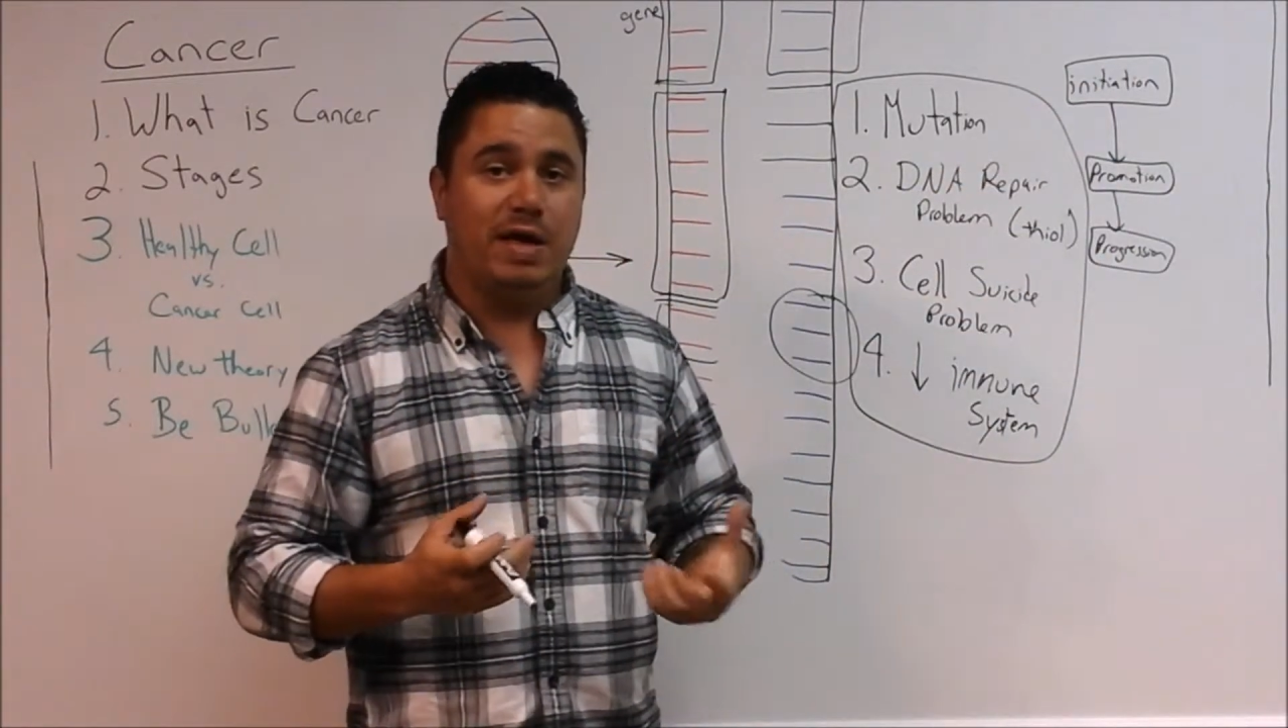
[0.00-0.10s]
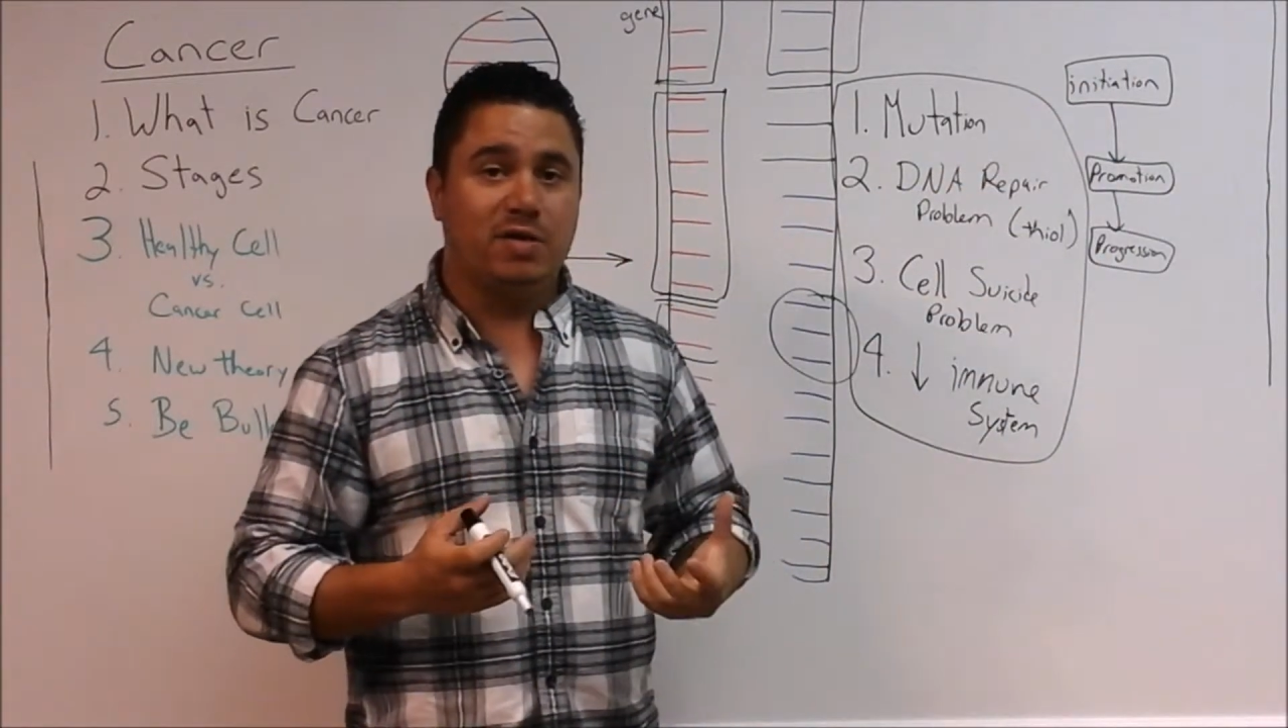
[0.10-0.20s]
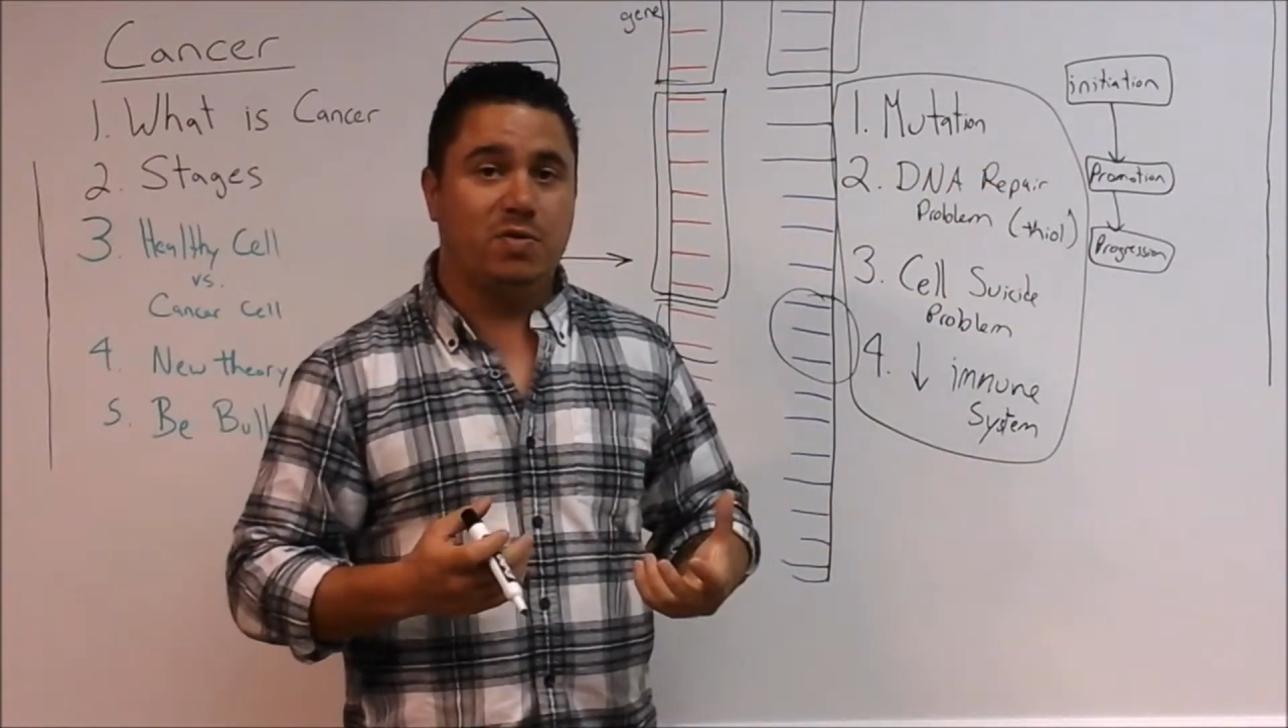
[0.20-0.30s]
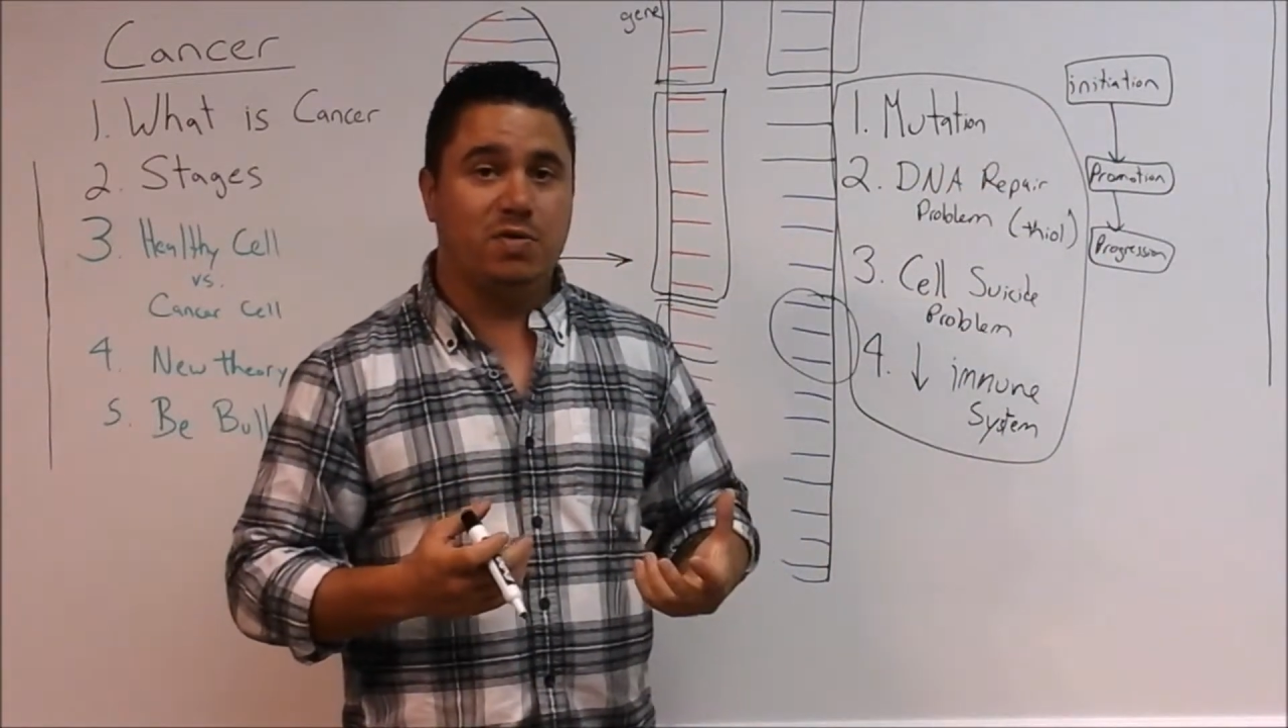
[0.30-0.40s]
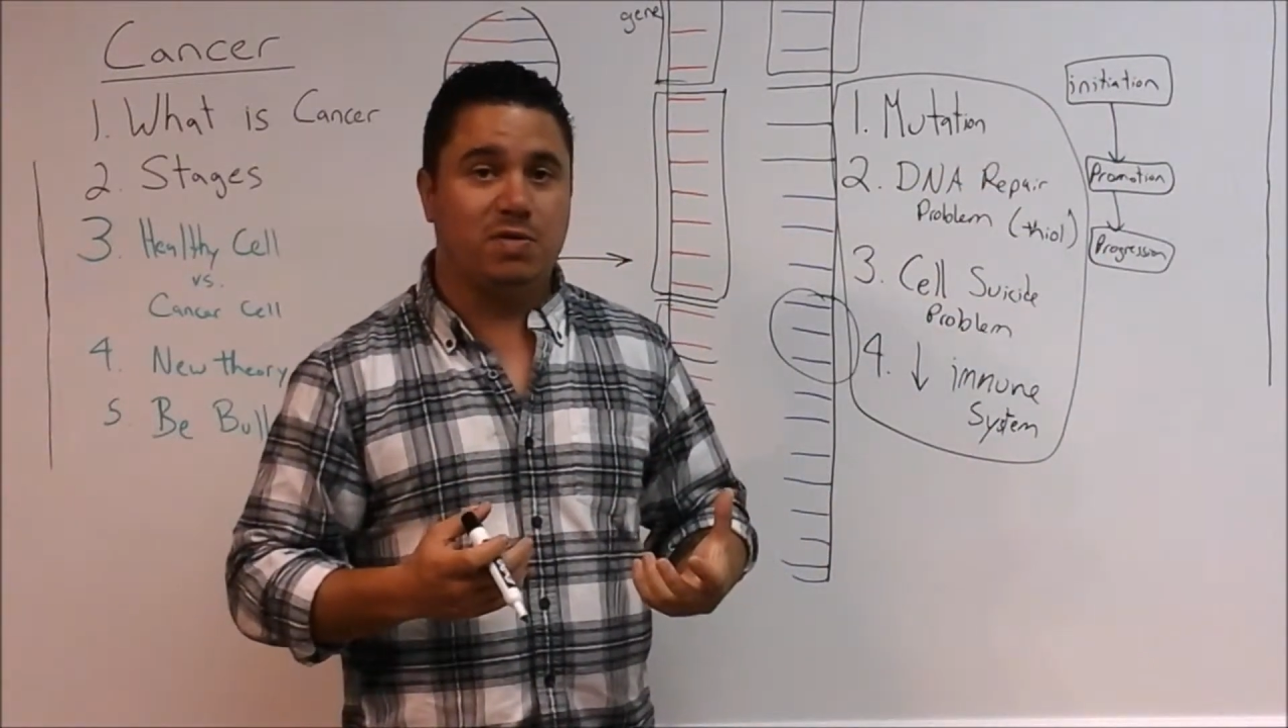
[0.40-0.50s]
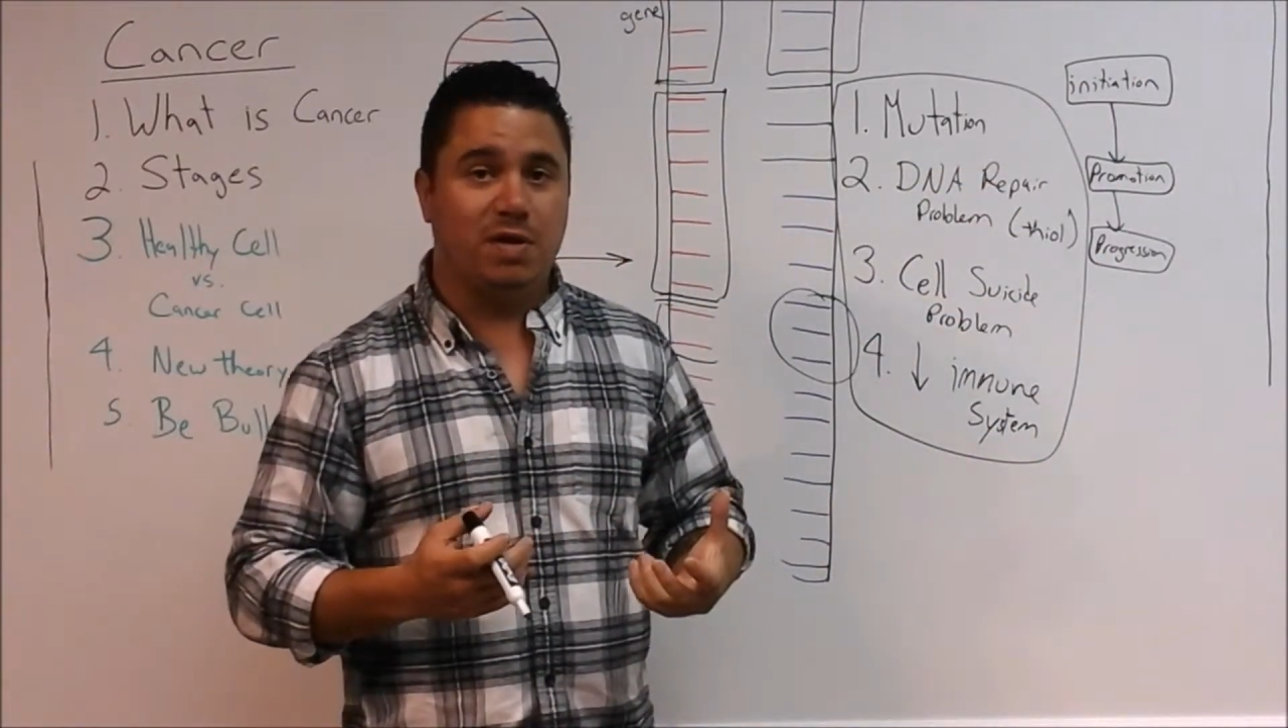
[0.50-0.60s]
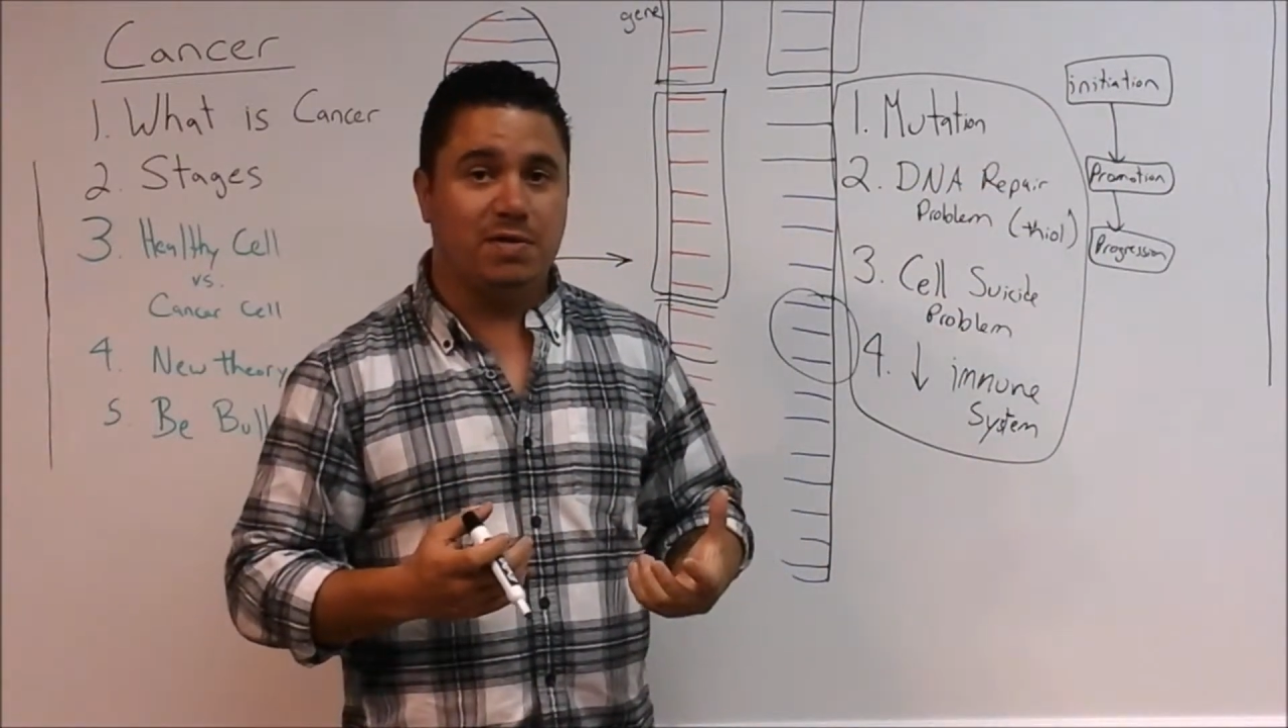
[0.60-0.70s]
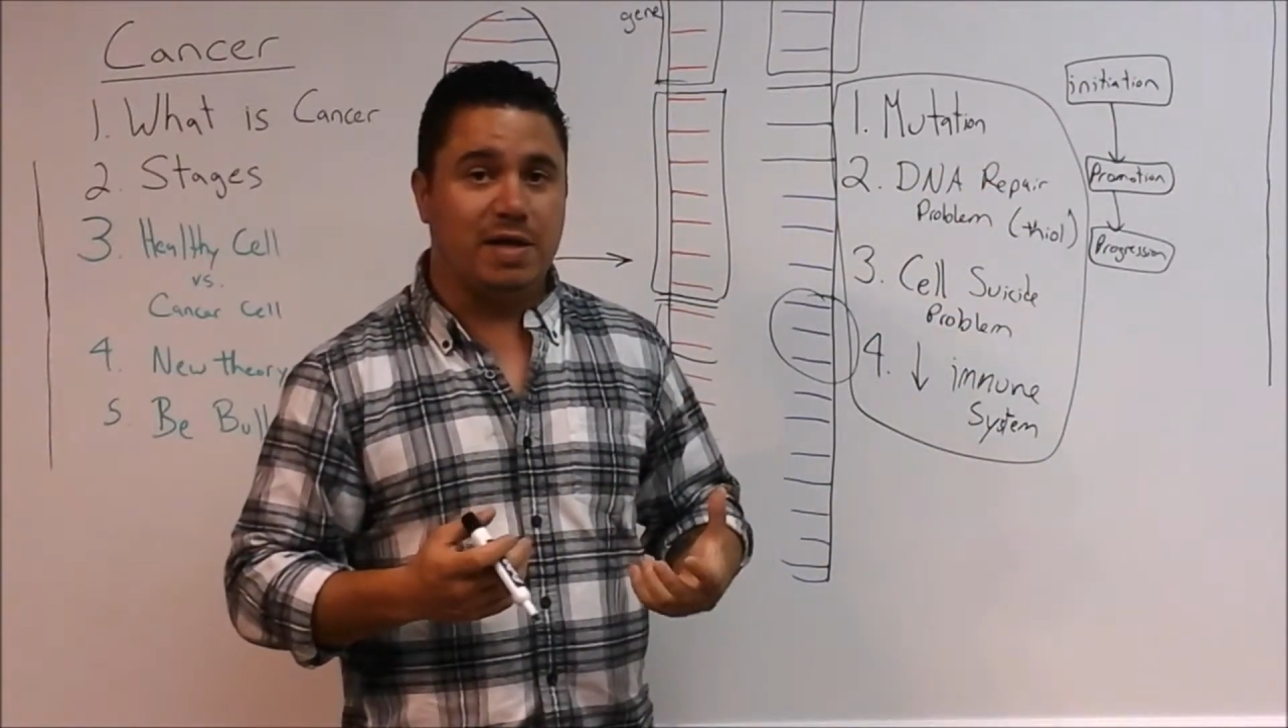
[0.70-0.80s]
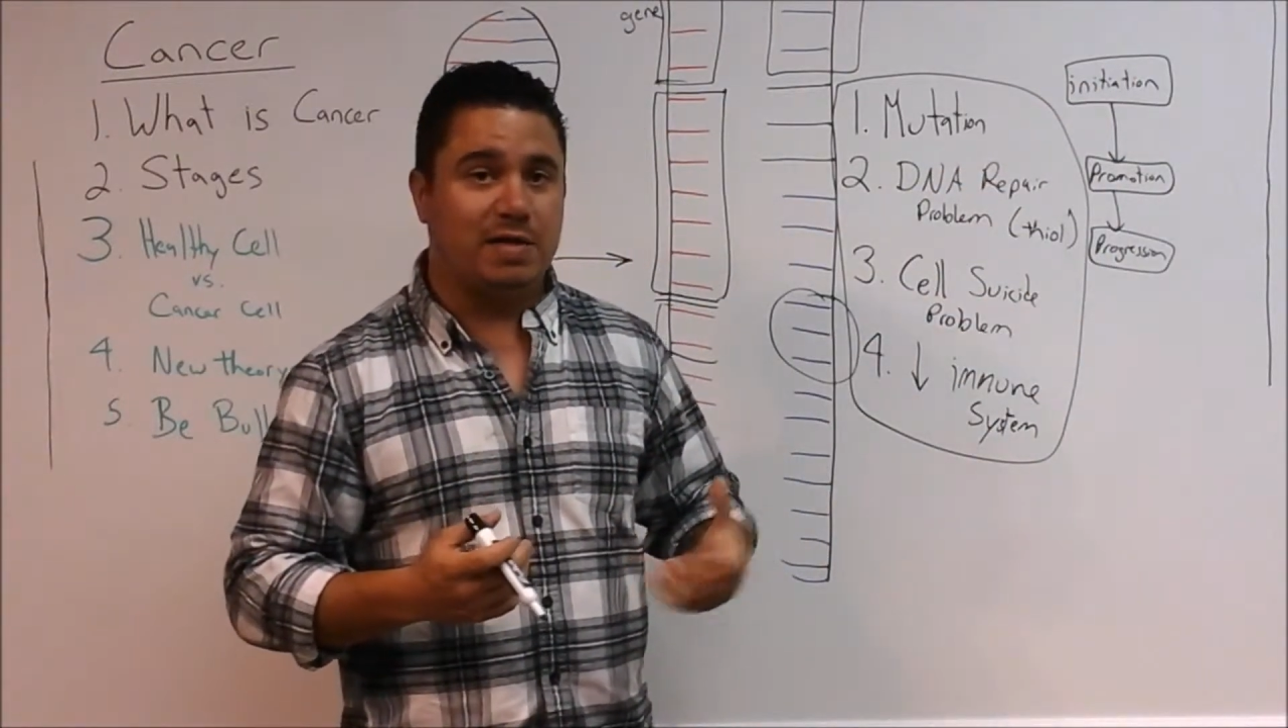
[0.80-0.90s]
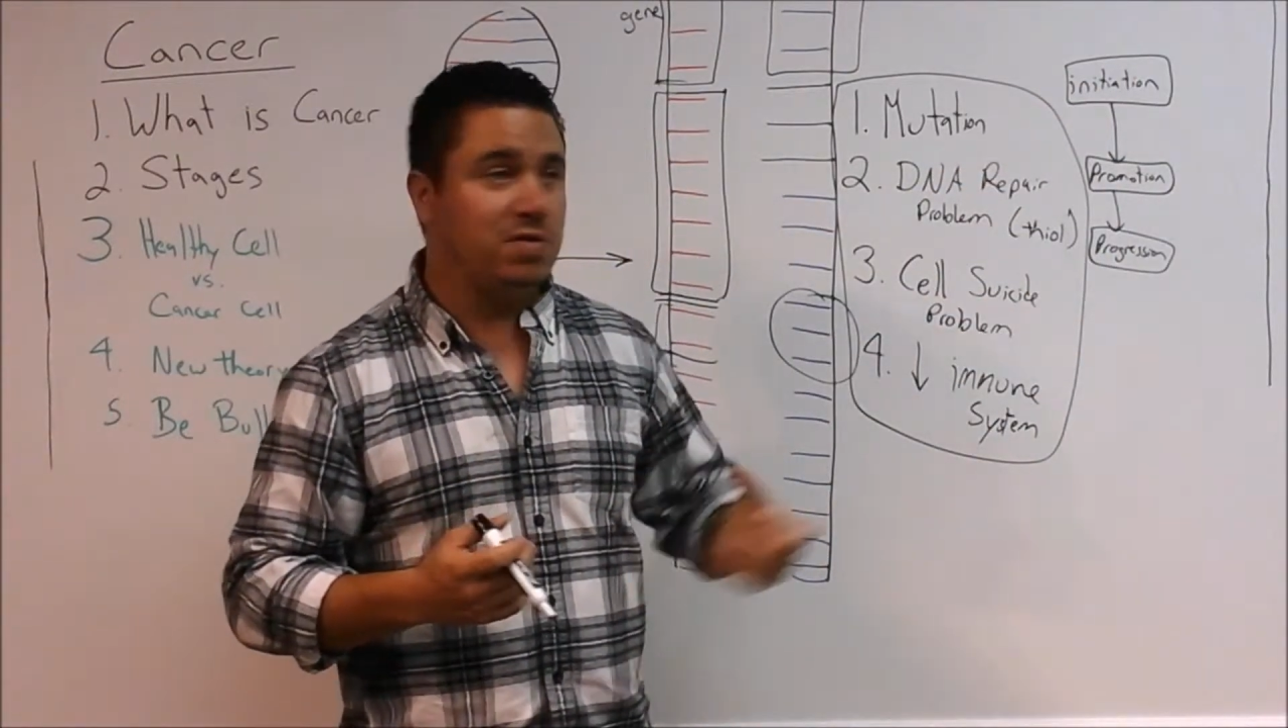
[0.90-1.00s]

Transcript: as a result of that.